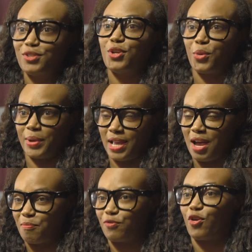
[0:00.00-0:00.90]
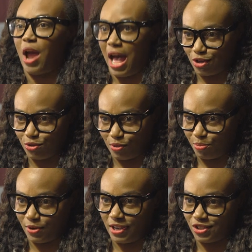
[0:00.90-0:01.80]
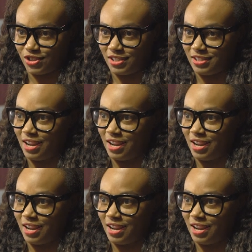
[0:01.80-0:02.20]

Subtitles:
showing up for actual production,